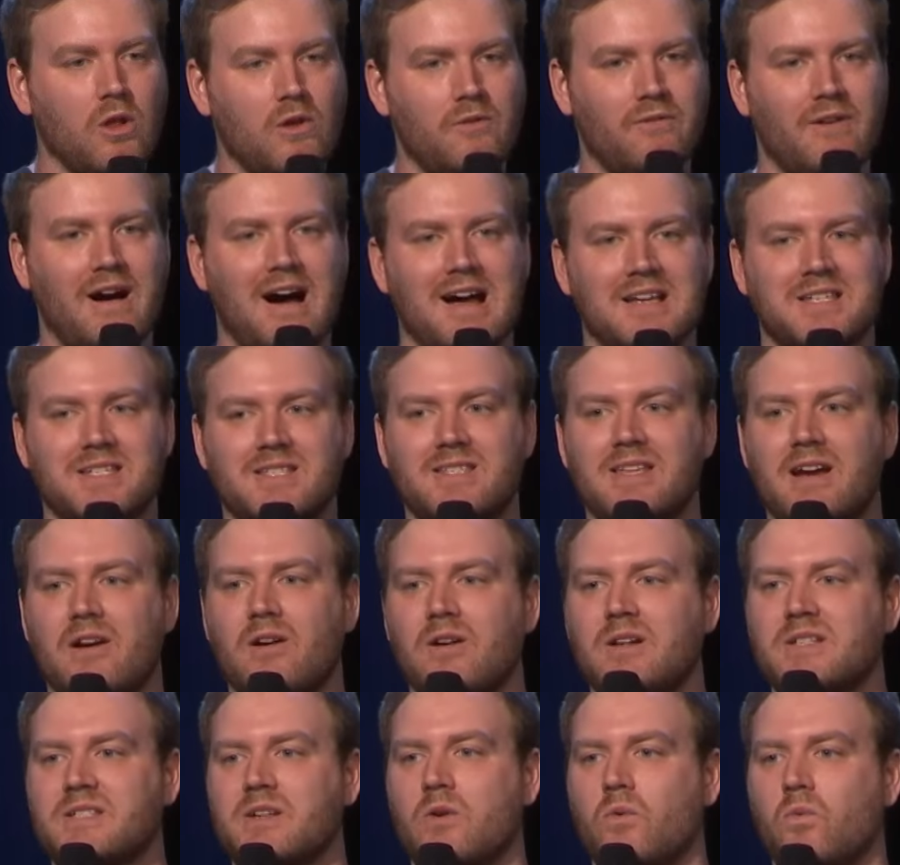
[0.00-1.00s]
of us, there
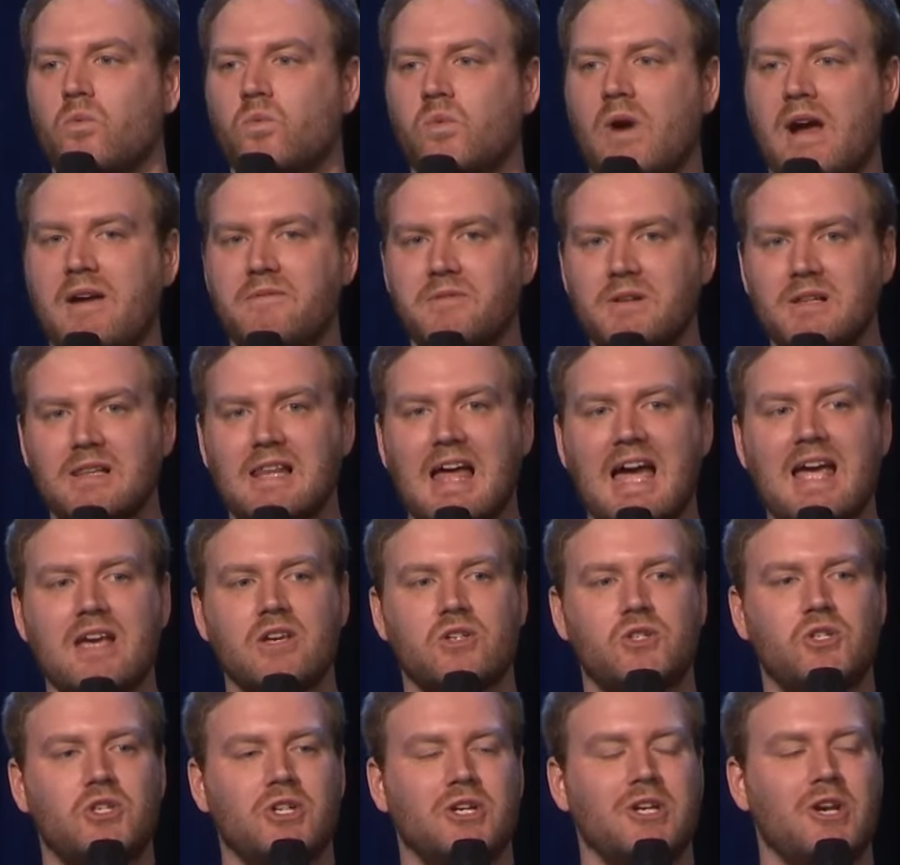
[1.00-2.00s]
is a
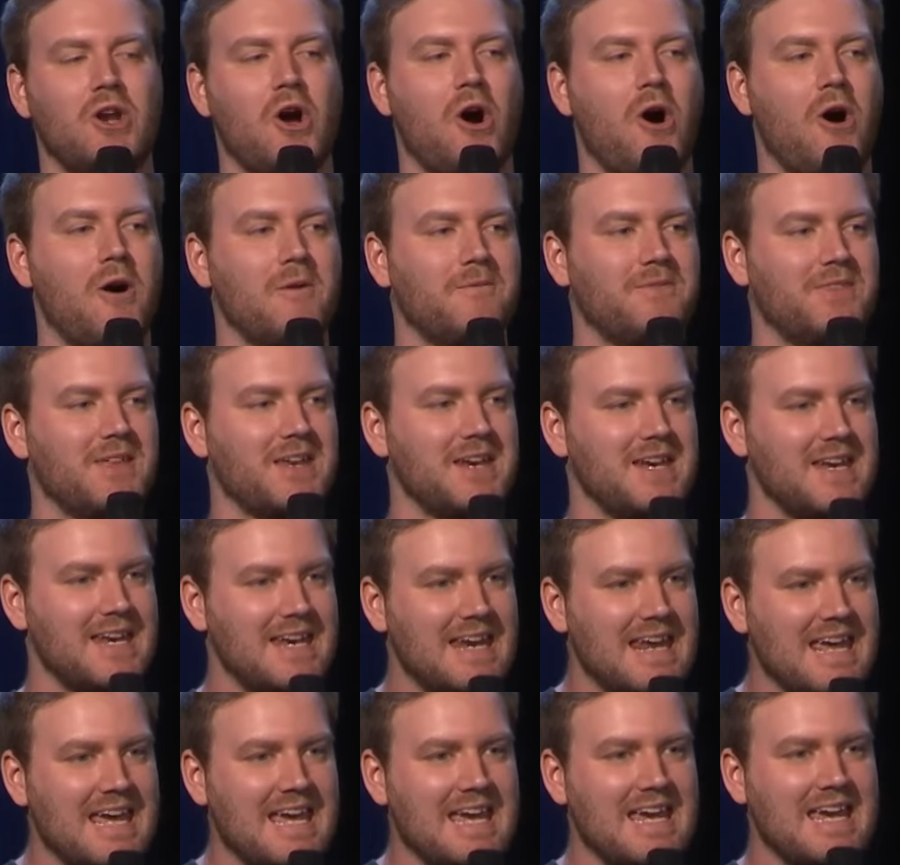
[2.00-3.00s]
revelation of the
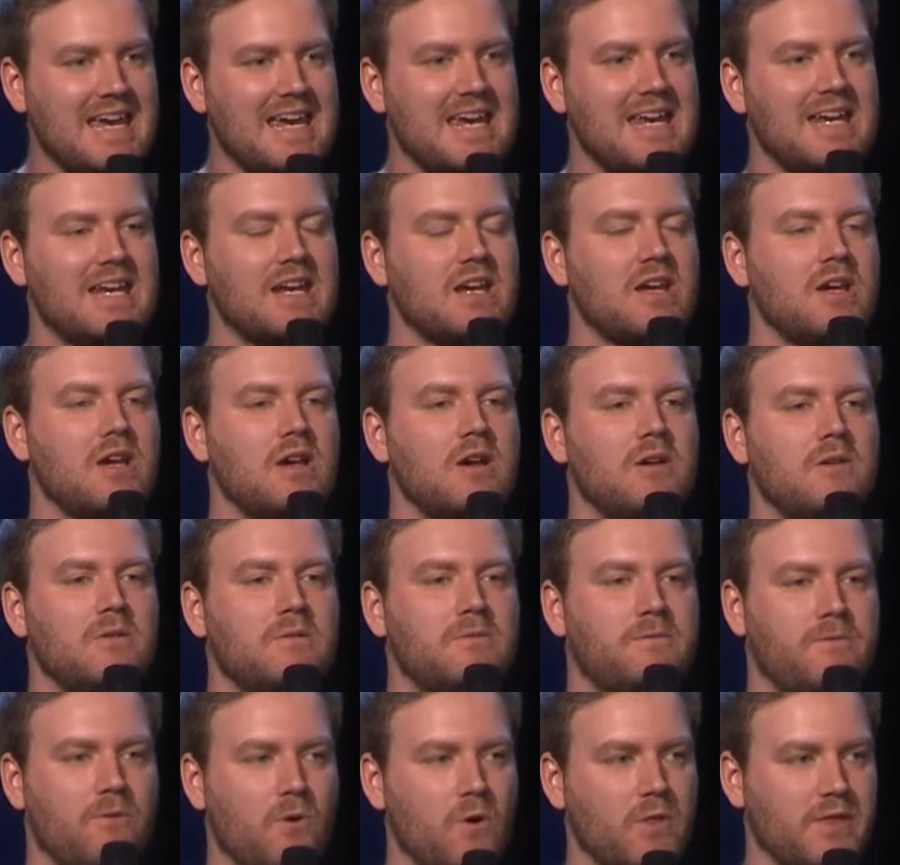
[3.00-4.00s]
need
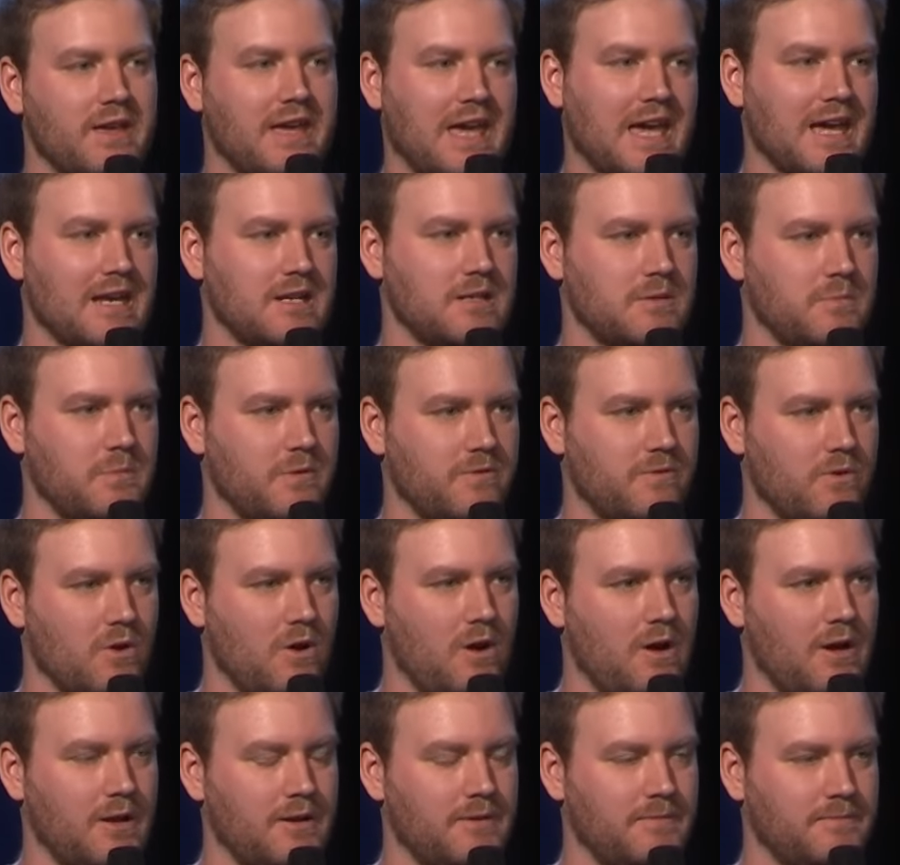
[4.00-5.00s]
for the kingdom of
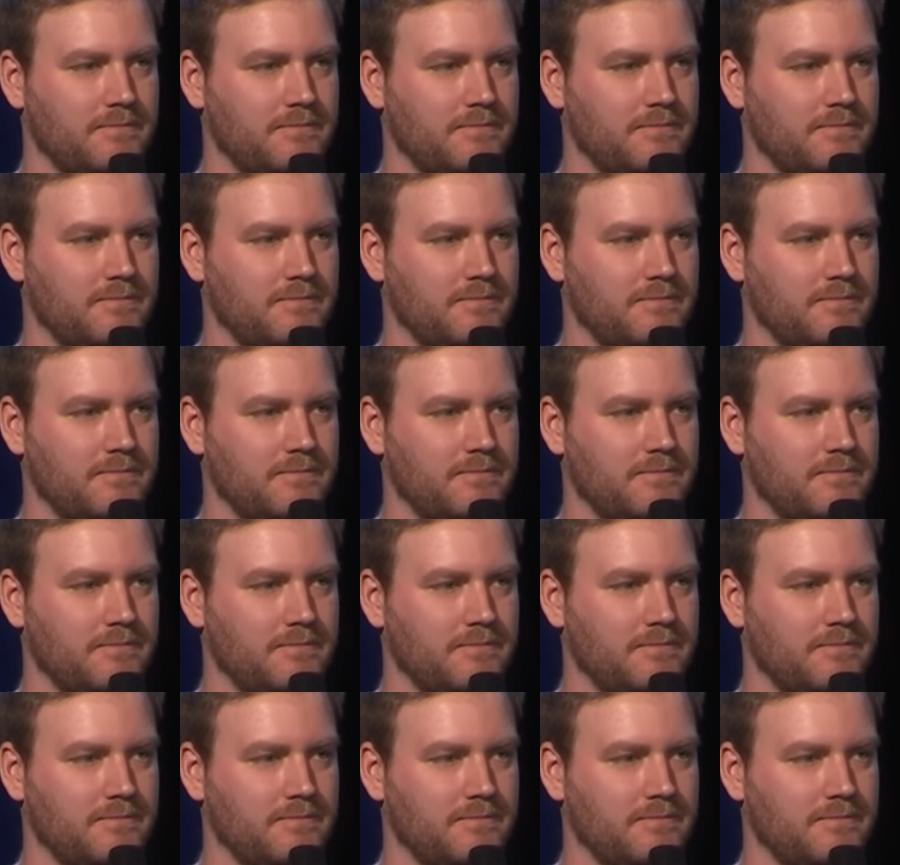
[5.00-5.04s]
God.